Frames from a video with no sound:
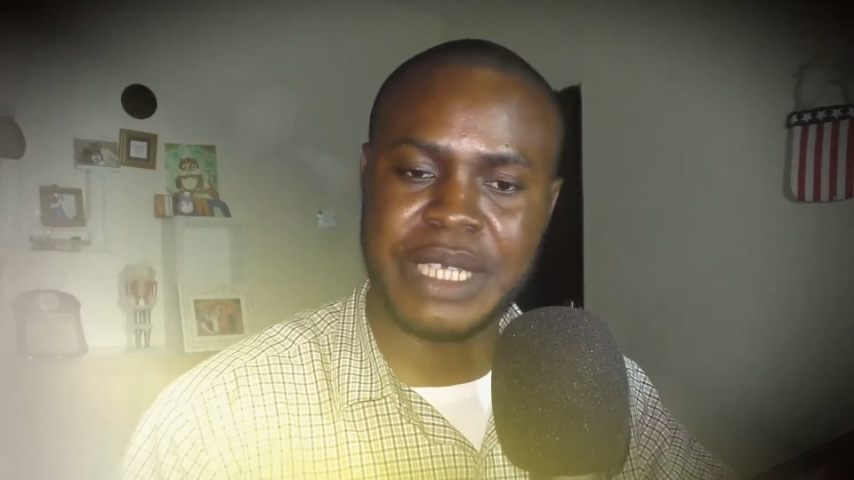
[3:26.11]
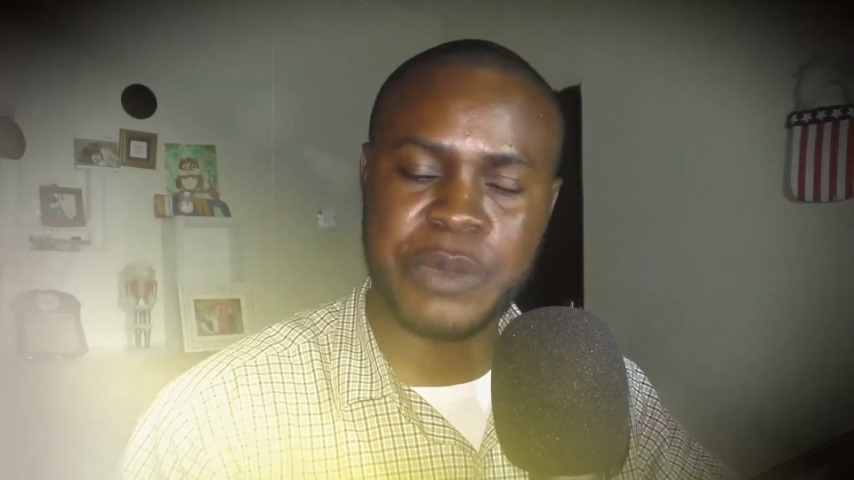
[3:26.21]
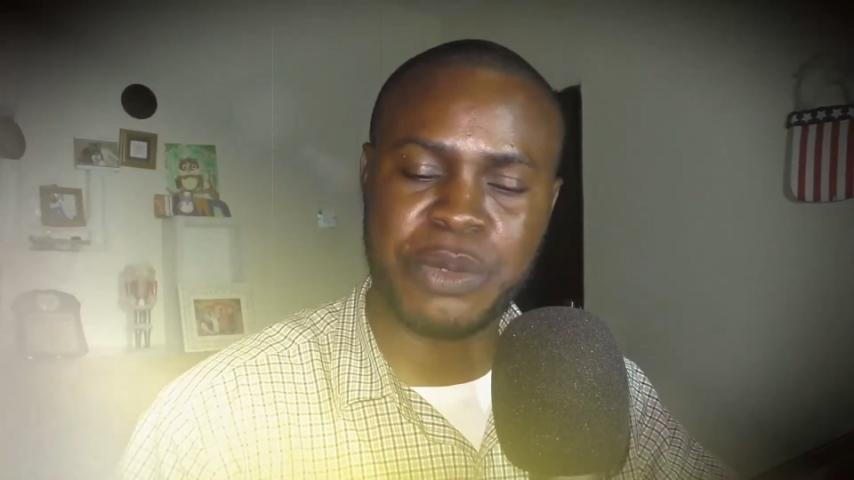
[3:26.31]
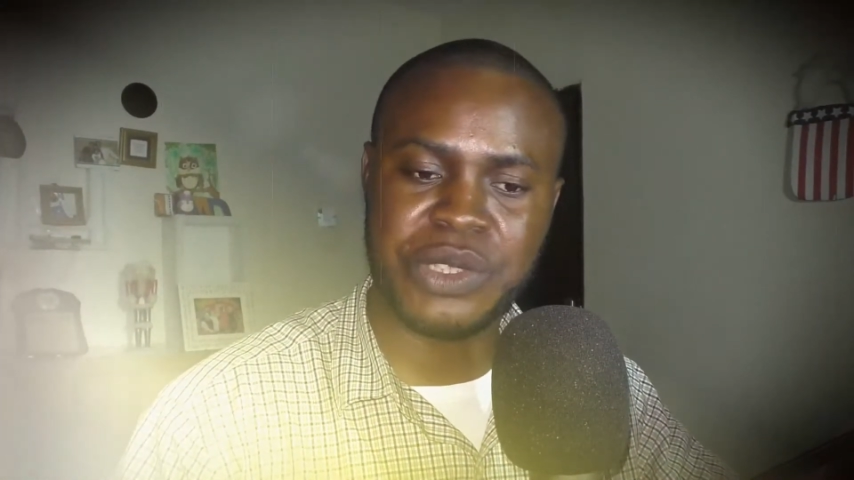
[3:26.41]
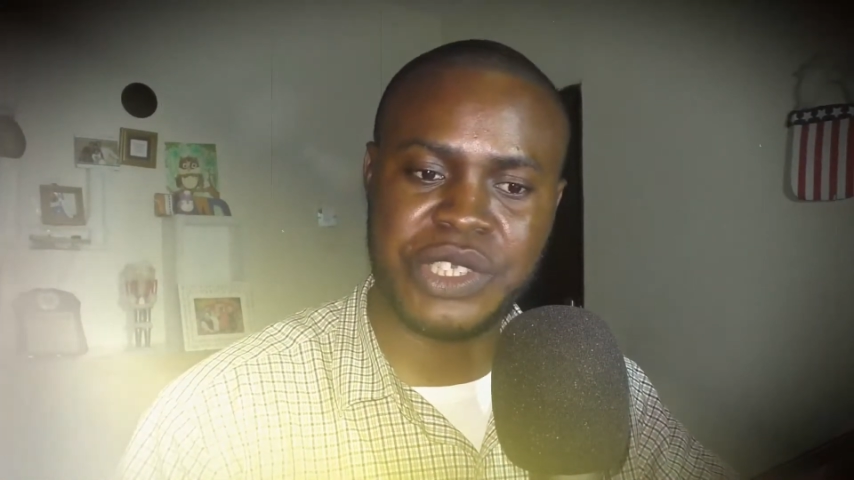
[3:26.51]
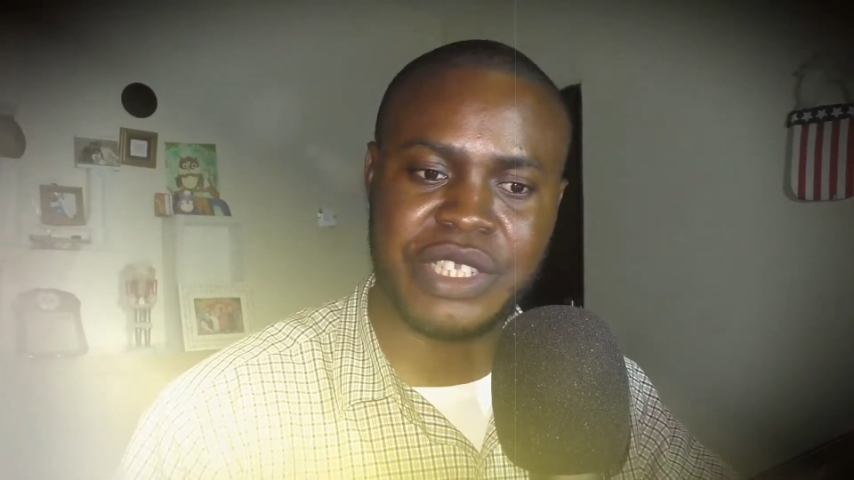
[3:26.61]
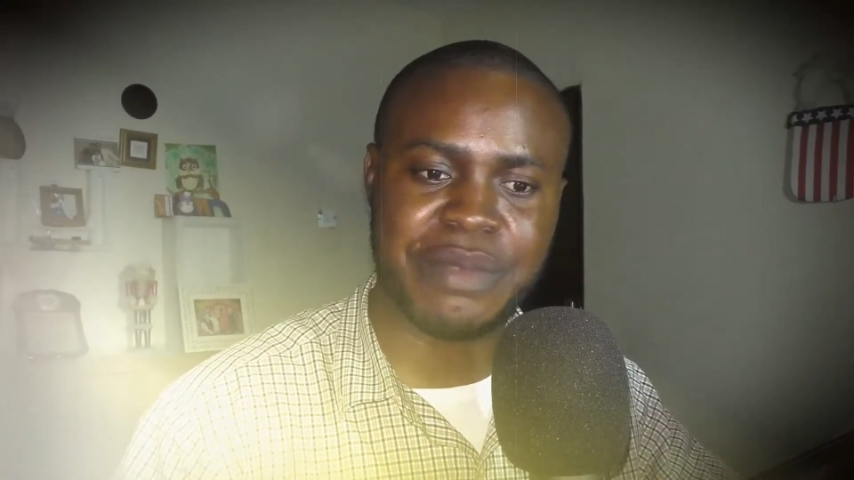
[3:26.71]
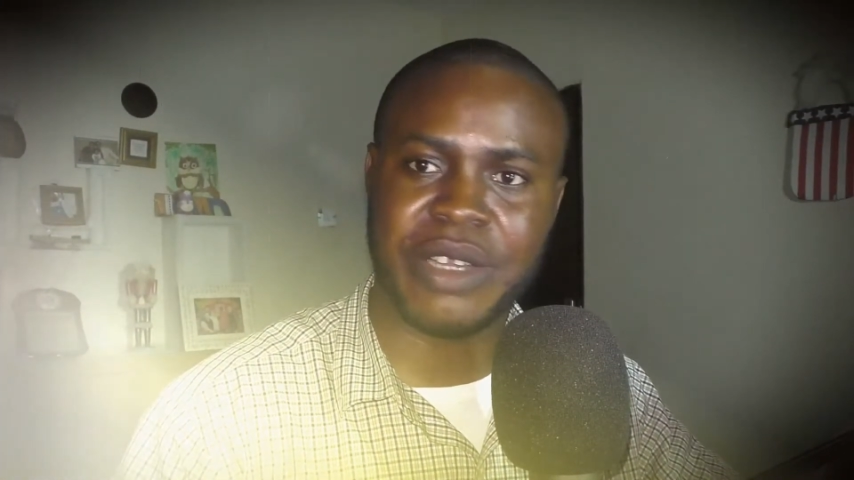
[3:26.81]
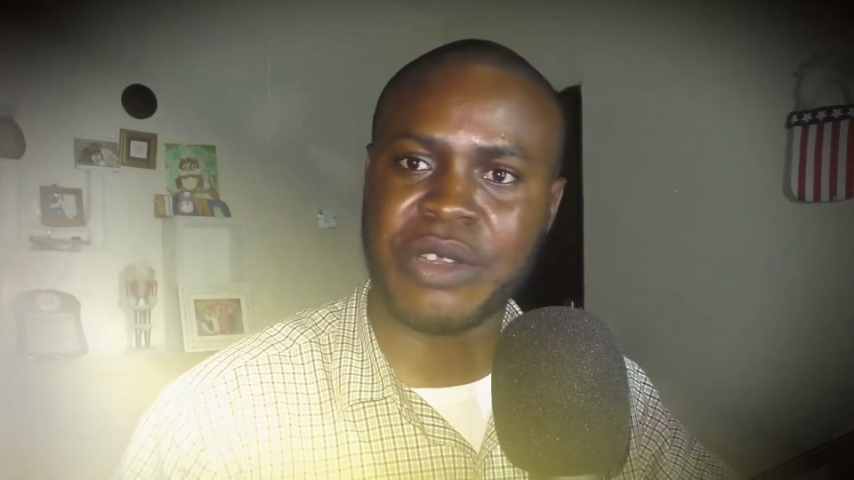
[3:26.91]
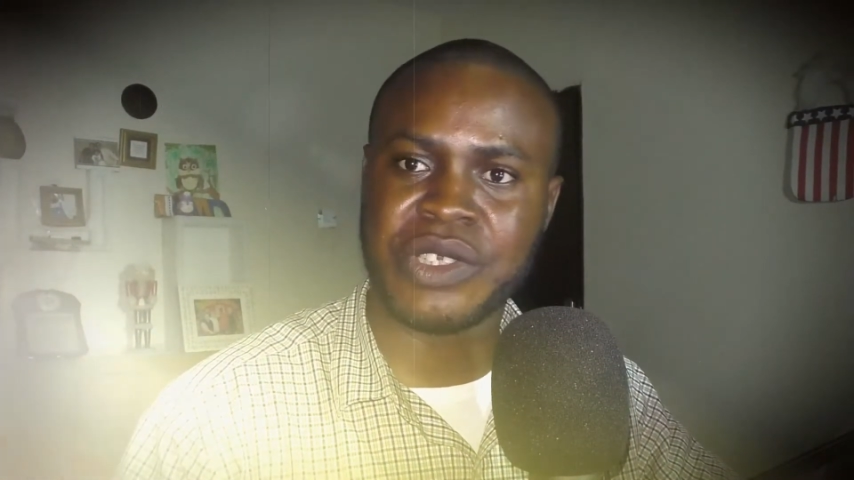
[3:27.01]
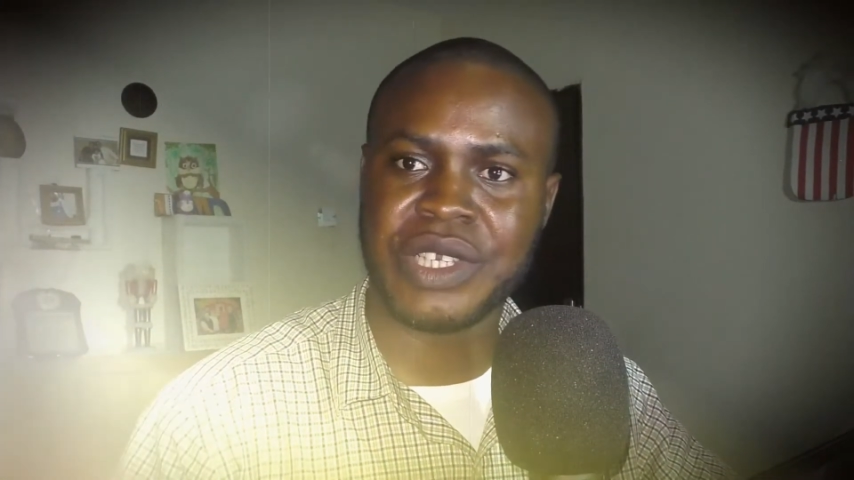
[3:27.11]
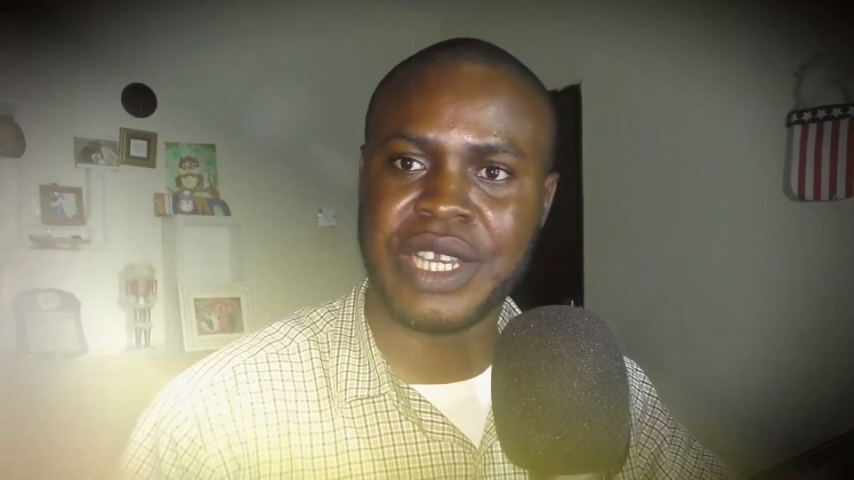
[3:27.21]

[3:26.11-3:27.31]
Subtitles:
his position, because